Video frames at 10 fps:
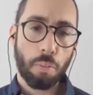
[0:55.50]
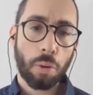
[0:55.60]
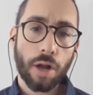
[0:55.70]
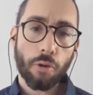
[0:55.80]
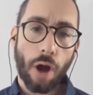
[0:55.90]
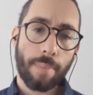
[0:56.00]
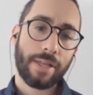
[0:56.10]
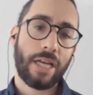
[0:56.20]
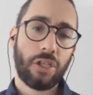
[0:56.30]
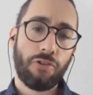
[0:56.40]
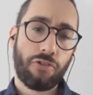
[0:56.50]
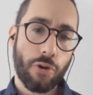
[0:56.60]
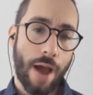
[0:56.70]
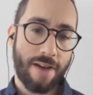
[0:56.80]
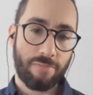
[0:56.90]
And what other obligations do
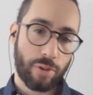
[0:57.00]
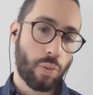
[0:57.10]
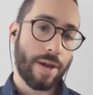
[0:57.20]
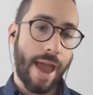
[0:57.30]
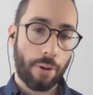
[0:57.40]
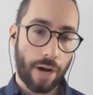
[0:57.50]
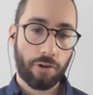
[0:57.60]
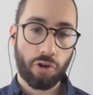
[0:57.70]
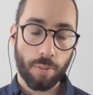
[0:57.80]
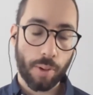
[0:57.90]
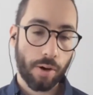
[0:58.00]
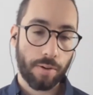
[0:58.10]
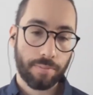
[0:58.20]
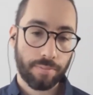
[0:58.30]
you have between now and October?